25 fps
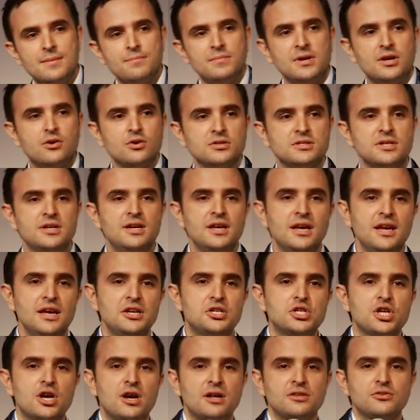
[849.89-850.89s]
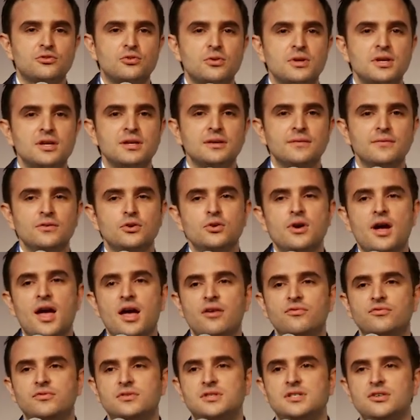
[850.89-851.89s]
Because in each country, you
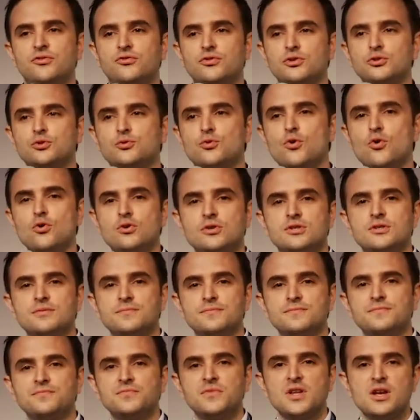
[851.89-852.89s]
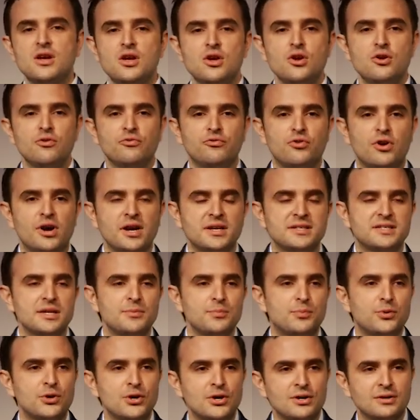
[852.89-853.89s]
have different rules. For
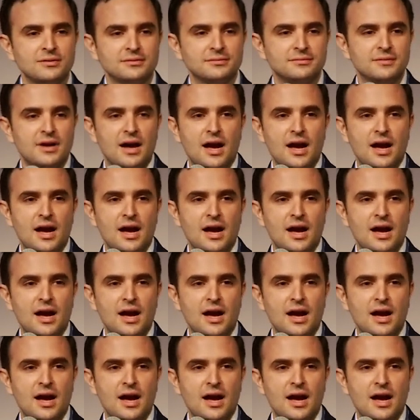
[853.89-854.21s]
example,